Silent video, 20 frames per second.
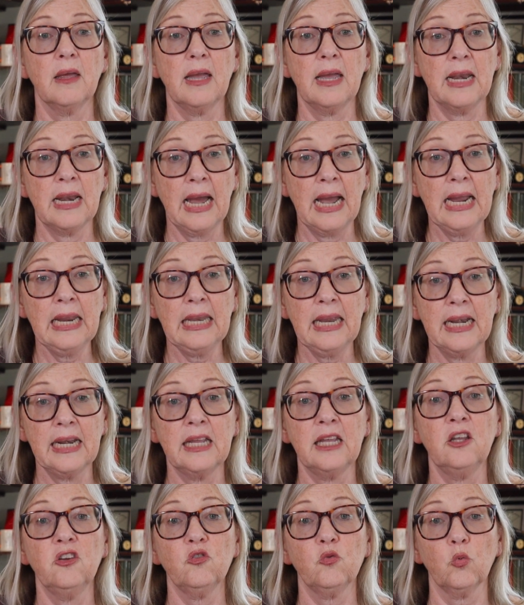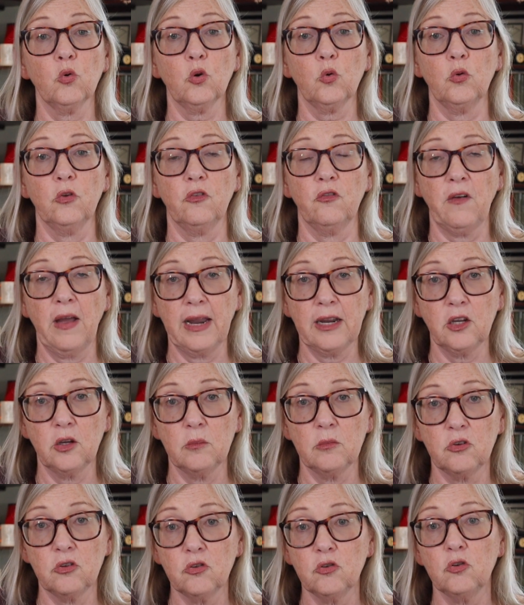and highlighting his work with
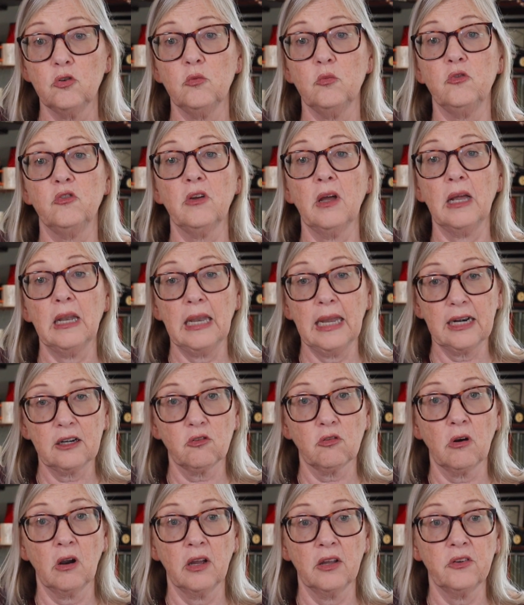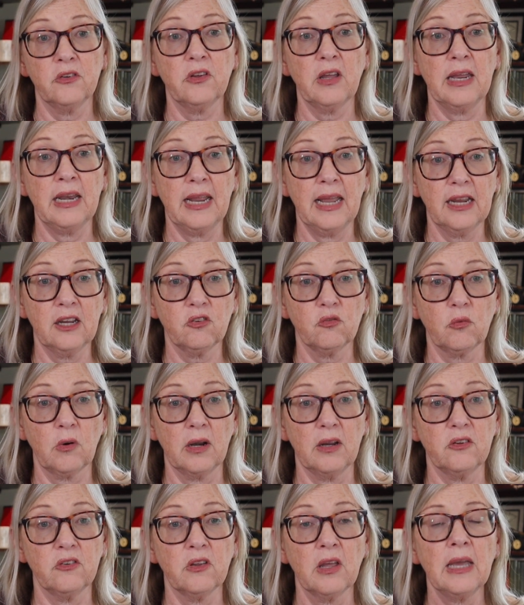vacuum tubes, electrons, and x
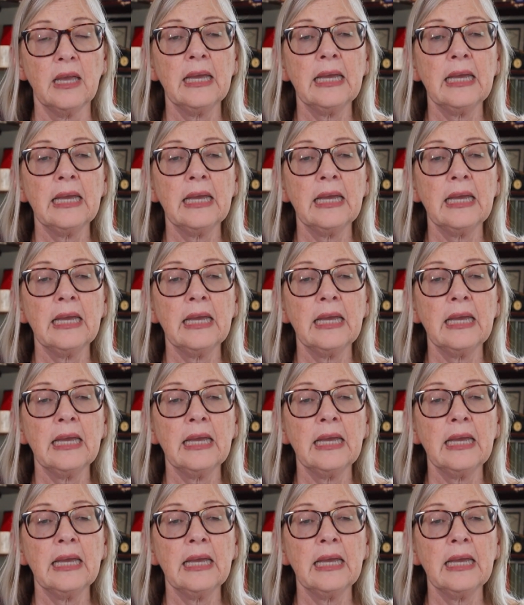rays.